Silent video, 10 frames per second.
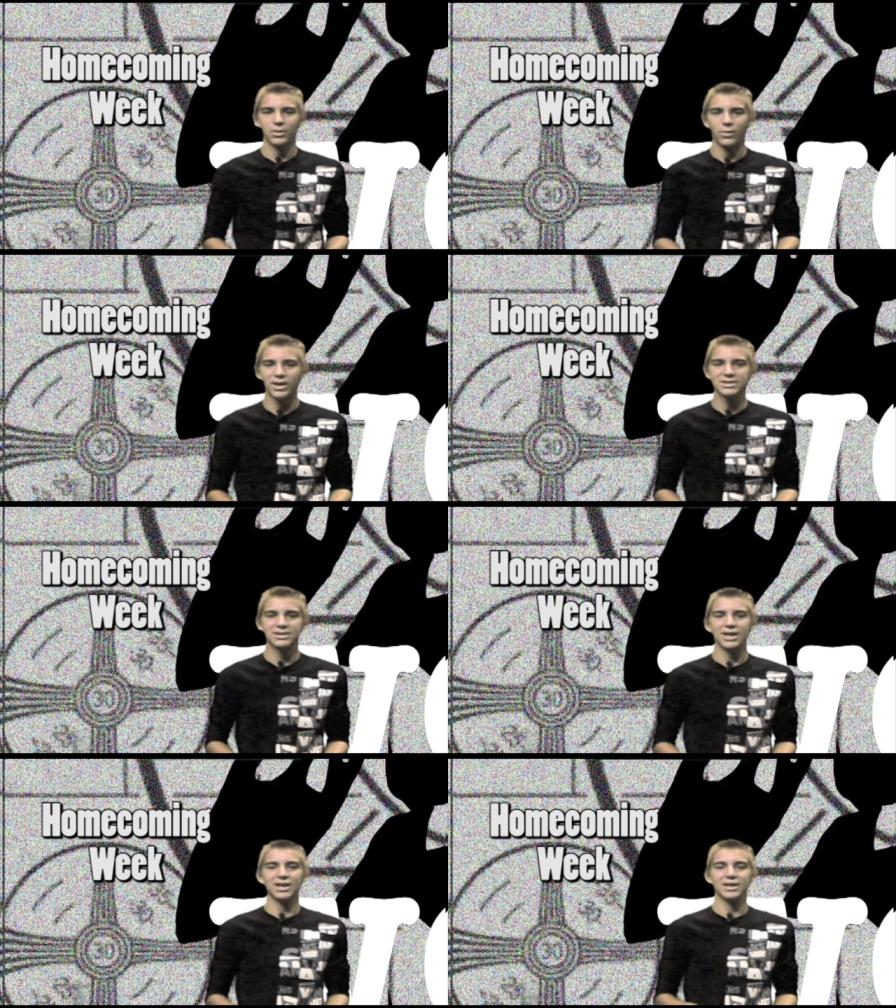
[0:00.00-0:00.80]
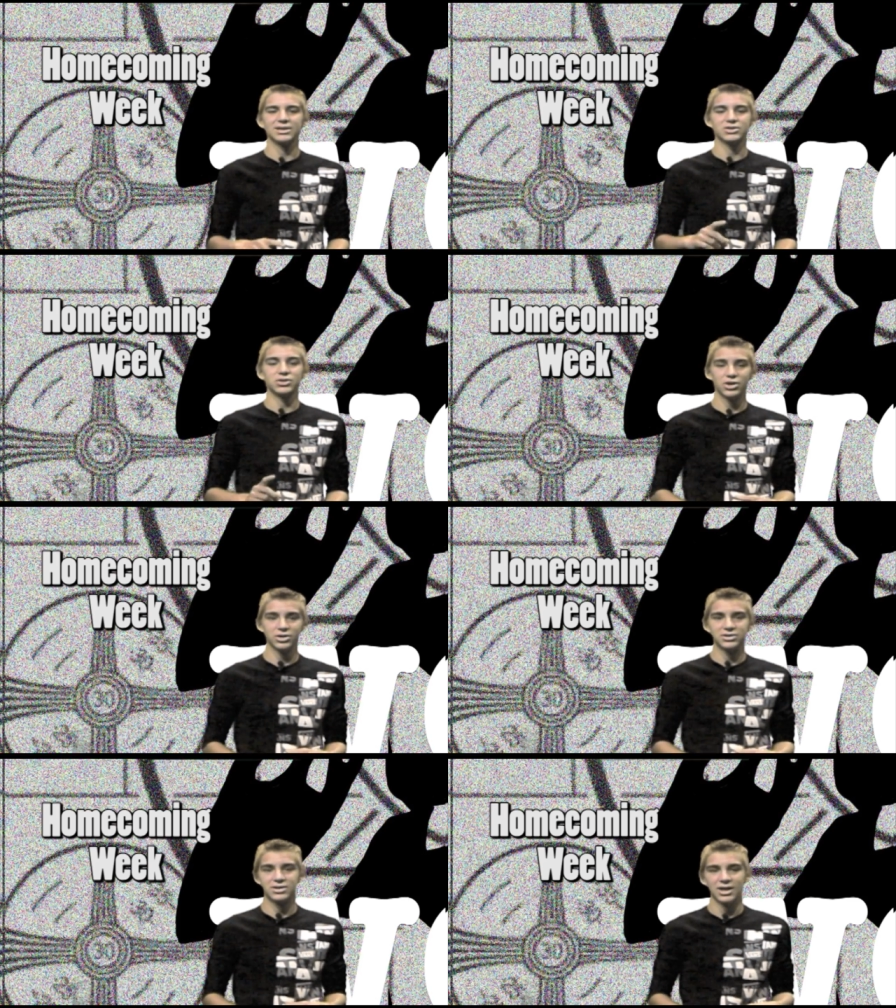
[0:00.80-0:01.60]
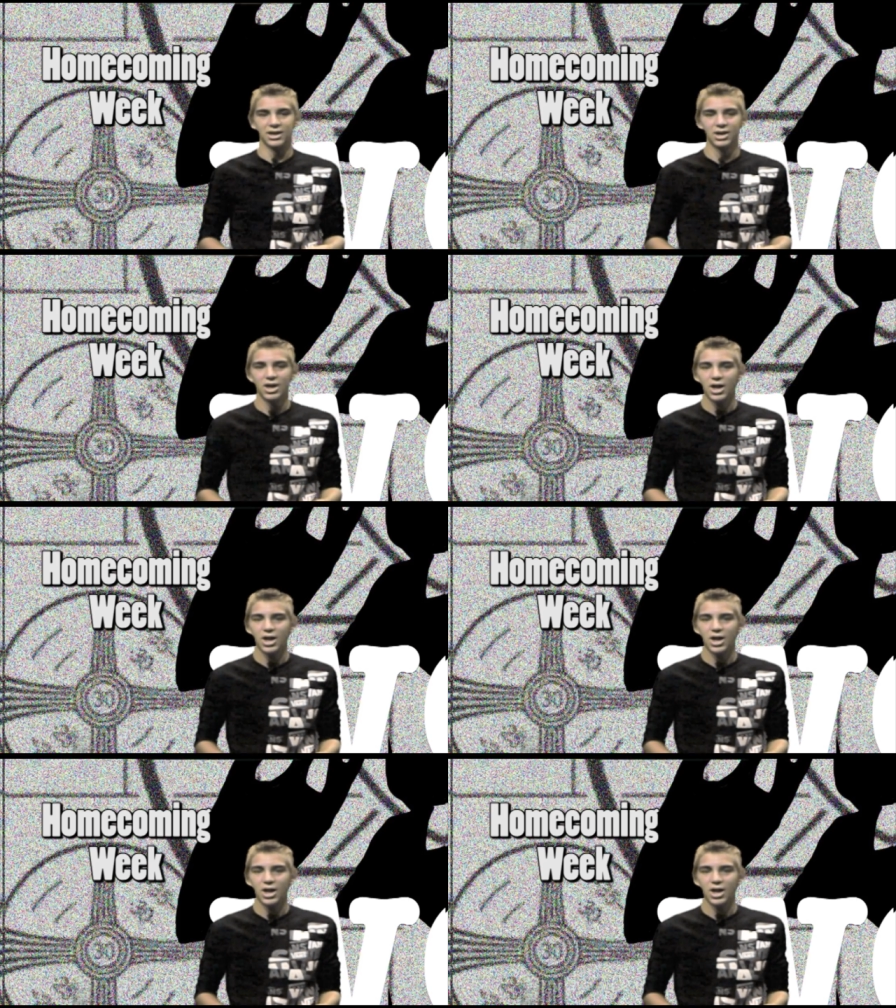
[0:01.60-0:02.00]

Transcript: Wednesday is Nerds Day.